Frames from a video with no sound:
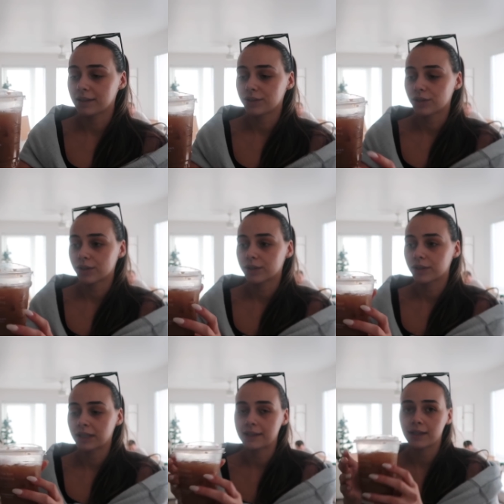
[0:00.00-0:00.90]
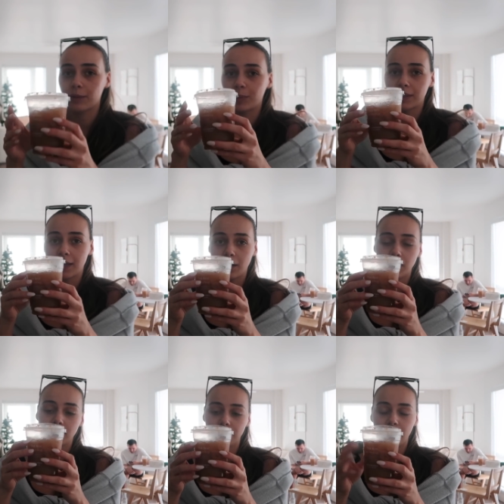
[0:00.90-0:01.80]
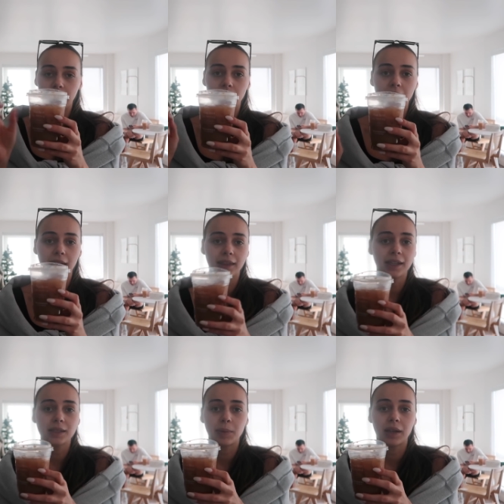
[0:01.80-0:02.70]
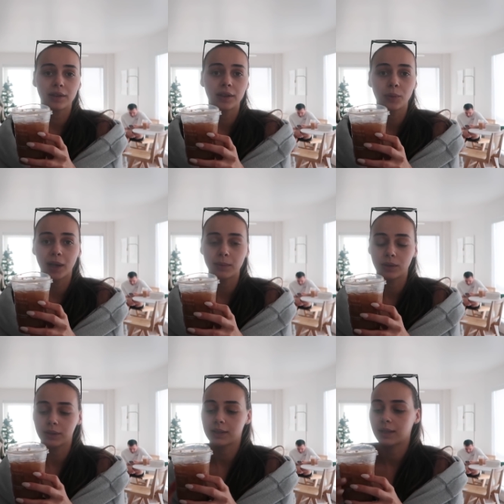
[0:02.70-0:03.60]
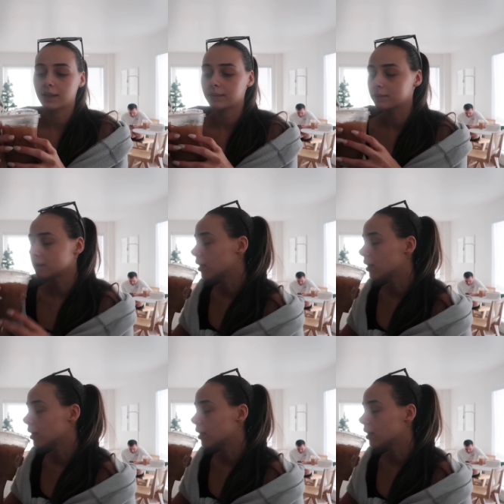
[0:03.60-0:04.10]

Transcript: the sugar cookie syrup is now my new favorite. I think it's better than the white mocha syrup.